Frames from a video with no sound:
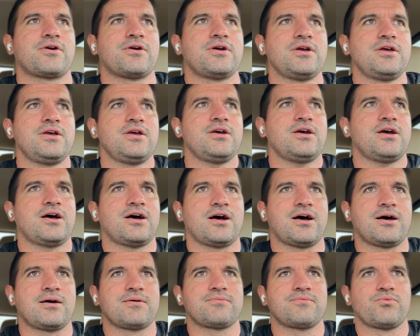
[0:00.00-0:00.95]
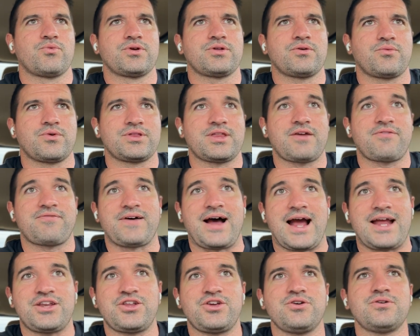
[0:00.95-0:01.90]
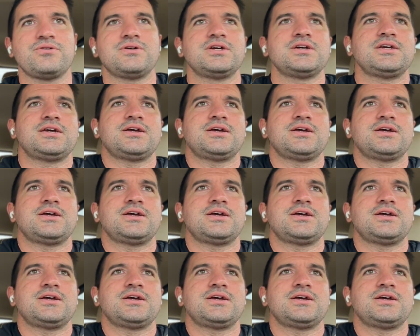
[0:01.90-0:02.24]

when they find you,